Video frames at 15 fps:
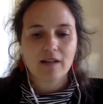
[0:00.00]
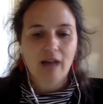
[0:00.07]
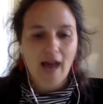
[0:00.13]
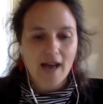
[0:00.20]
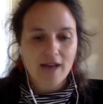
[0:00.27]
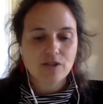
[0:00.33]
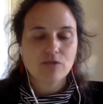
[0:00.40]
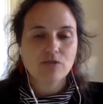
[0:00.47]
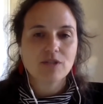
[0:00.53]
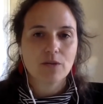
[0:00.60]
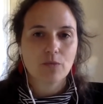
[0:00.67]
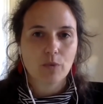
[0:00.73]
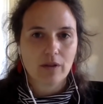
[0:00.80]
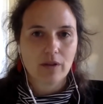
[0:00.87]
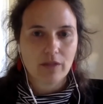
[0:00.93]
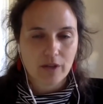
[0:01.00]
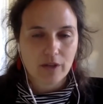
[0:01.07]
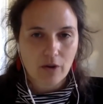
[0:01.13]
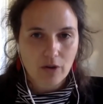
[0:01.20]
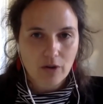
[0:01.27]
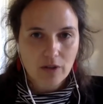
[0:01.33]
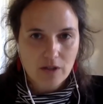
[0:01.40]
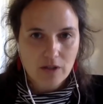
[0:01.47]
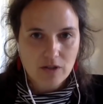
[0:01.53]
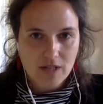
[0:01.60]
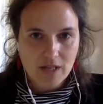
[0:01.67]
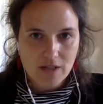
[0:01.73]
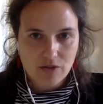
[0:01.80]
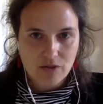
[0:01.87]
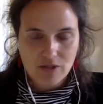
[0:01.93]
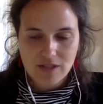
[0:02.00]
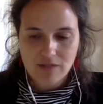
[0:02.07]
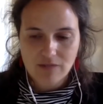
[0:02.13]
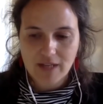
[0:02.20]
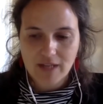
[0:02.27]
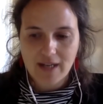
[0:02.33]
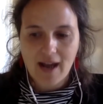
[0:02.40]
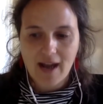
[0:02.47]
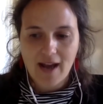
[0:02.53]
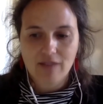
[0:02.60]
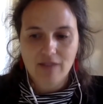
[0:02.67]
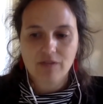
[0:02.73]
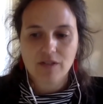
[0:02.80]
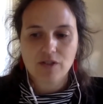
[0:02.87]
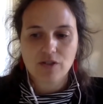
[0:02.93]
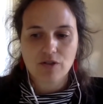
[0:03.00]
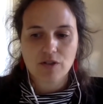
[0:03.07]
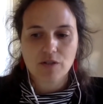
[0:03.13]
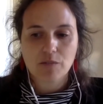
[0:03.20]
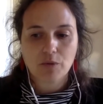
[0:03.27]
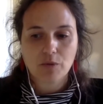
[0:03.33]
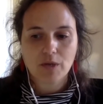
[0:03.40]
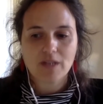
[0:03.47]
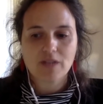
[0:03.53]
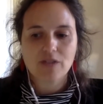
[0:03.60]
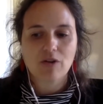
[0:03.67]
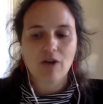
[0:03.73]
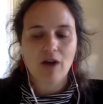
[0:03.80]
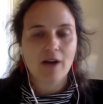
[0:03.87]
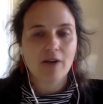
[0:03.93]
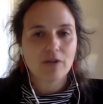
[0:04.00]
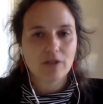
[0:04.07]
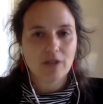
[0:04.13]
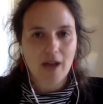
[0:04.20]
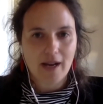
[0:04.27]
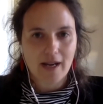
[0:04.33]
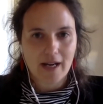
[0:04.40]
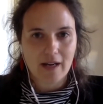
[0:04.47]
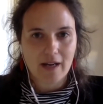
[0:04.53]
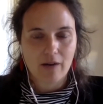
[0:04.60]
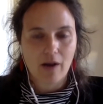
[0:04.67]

As you did with the earlier centuries of late Hanafi jurisprudence, you're underlining